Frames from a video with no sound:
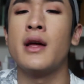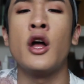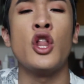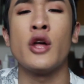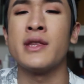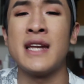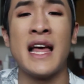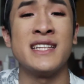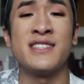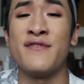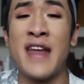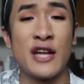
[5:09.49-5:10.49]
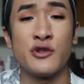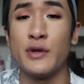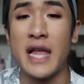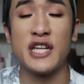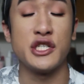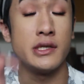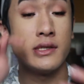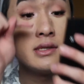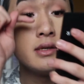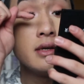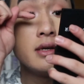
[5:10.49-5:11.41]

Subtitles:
along the lines of natural lashes.